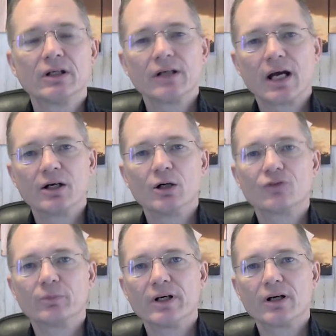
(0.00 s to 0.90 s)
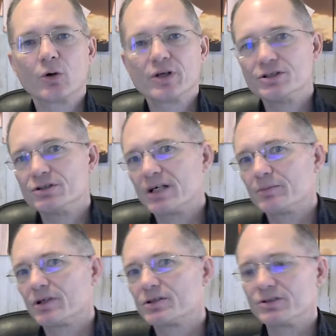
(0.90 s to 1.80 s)
and go from there? Or did you take
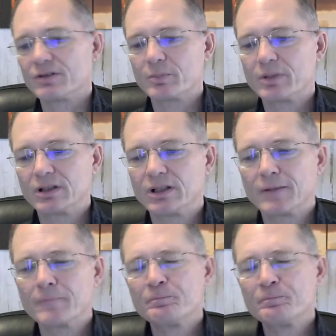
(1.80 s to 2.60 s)
pictures of the picnic?